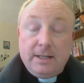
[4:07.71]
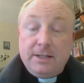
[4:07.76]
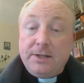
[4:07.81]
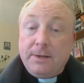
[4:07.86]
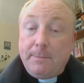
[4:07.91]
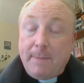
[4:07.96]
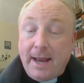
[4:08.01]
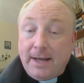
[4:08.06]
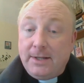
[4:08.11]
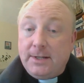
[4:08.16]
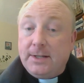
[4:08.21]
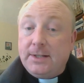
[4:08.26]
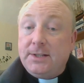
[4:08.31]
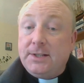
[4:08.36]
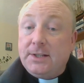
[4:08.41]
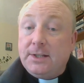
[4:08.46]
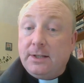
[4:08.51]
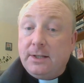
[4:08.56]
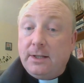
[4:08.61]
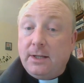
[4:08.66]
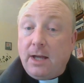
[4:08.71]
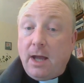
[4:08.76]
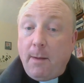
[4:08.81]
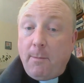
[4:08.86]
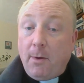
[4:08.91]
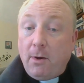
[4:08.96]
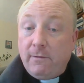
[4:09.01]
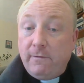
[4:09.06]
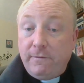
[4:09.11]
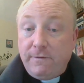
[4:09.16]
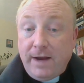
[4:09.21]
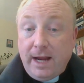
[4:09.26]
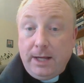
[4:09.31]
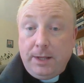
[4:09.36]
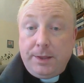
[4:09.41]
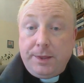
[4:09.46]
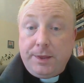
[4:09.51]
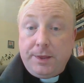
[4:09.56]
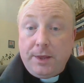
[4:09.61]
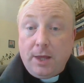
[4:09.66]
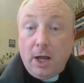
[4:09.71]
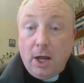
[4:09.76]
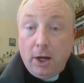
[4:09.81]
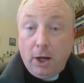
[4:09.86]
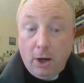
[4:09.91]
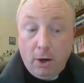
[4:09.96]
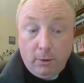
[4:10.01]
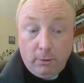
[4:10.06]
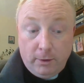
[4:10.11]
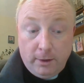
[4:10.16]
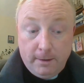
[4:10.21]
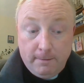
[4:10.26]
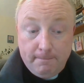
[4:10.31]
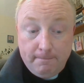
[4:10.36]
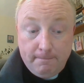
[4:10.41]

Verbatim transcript: dependent upon faith alone.